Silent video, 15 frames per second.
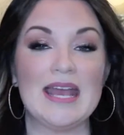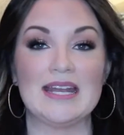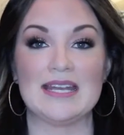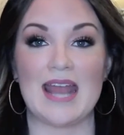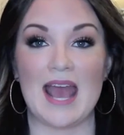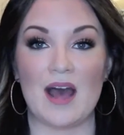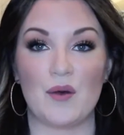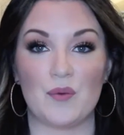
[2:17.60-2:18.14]

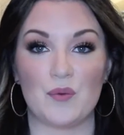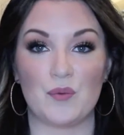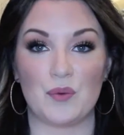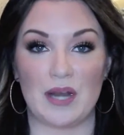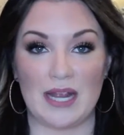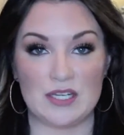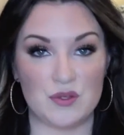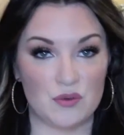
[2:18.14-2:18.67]
Now,
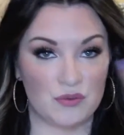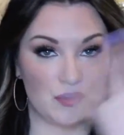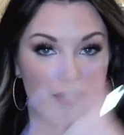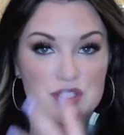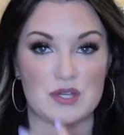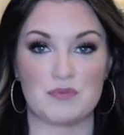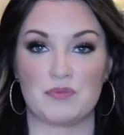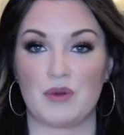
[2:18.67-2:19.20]
when I do a
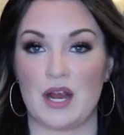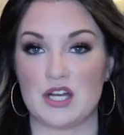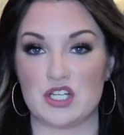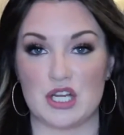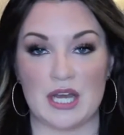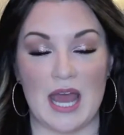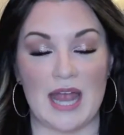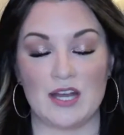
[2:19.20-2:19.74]
first
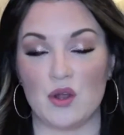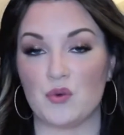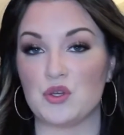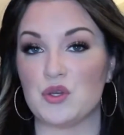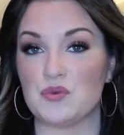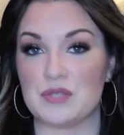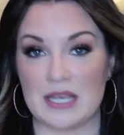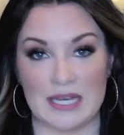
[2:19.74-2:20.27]
impression, I don't
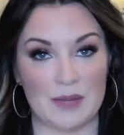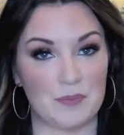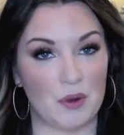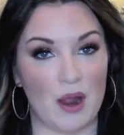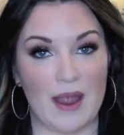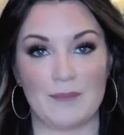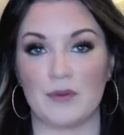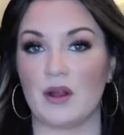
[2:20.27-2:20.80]
use any
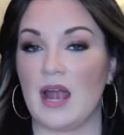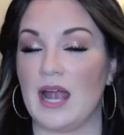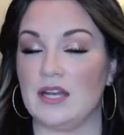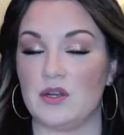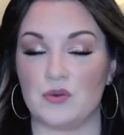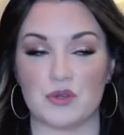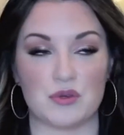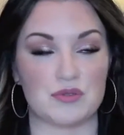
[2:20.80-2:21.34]
primer, I
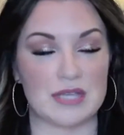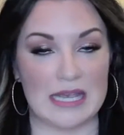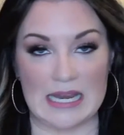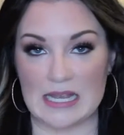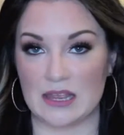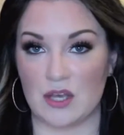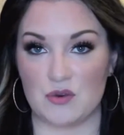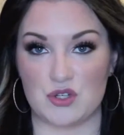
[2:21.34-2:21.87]
don't use
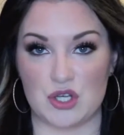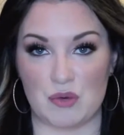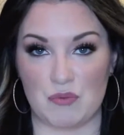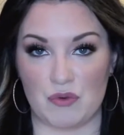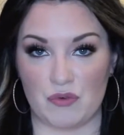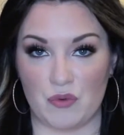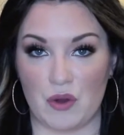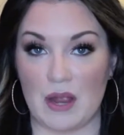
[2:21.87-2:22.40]
any lotion
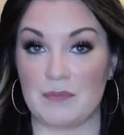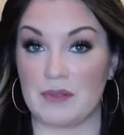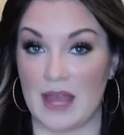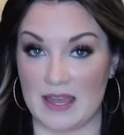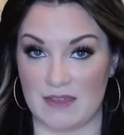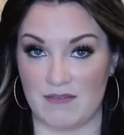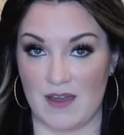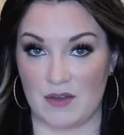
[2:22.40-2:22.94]
before I
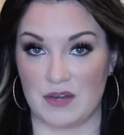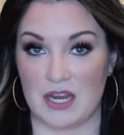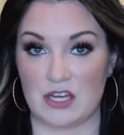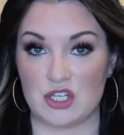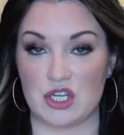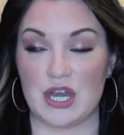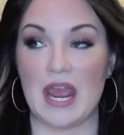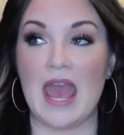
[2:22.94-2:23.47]
apply the
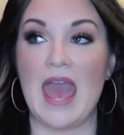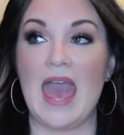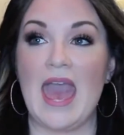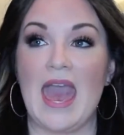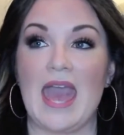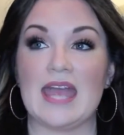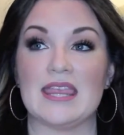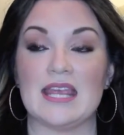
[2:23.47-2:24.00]
foundation,
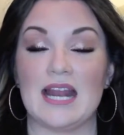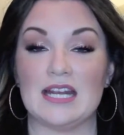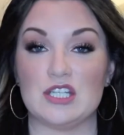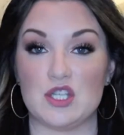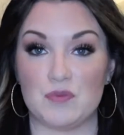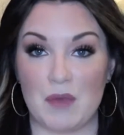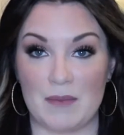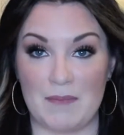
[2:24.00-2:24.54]
and then I
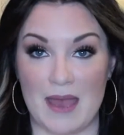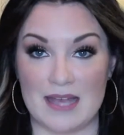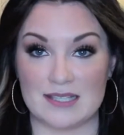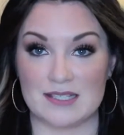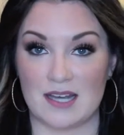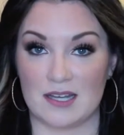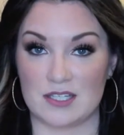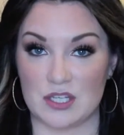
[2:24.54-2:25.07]
do my
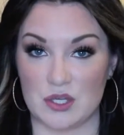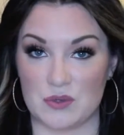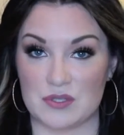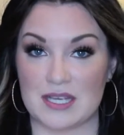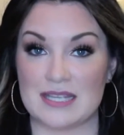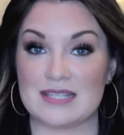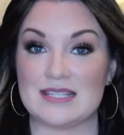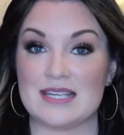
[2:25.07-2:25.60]
best not to use
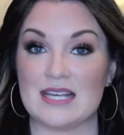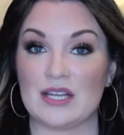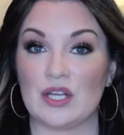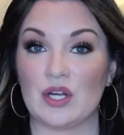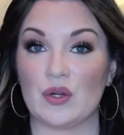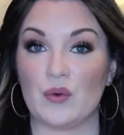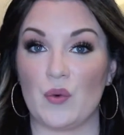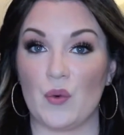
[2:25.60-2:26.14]

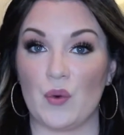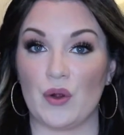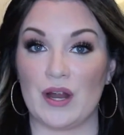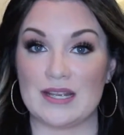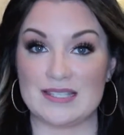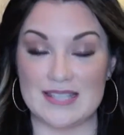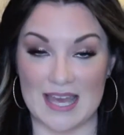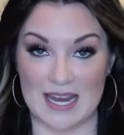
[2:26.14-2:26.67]
concealer or
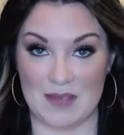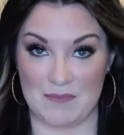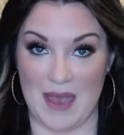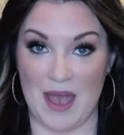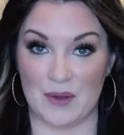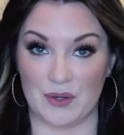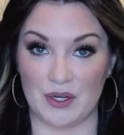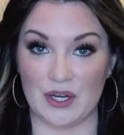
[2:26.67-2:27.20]
a setting
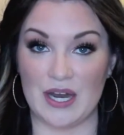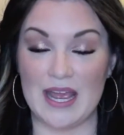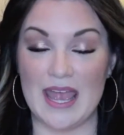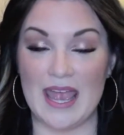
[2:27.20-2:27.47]
powder,